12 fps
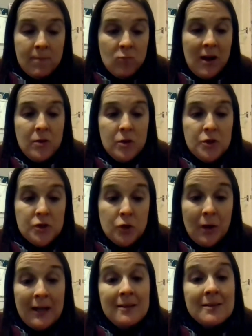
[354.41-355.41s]
where there's
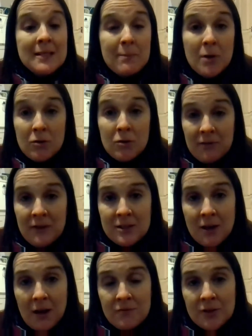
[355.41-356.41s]
great demographic
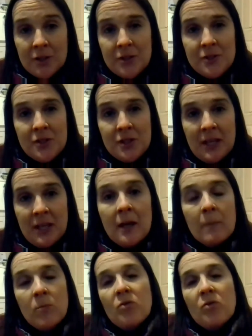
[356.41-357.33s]
diversity,